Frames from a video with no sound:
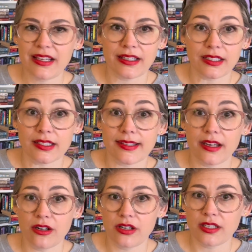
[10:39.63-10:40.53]
it is
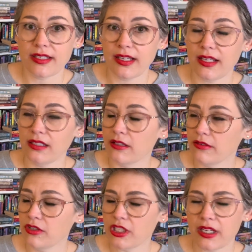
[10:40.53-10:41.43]
errand day,
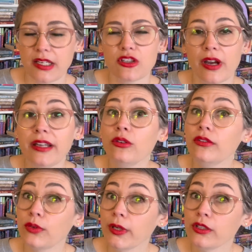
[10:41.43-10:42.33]
laundry day, trying to
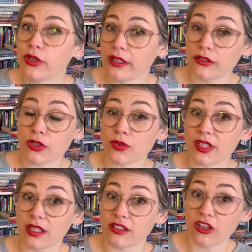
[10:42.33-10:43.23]
avoid Trader Joe's
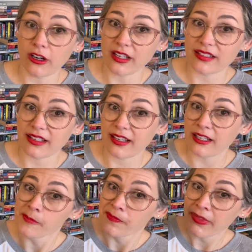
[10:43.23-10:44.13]
and Target
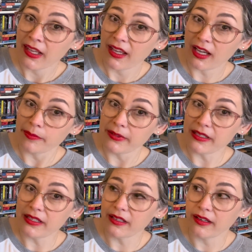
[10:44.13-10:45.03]
day. Happy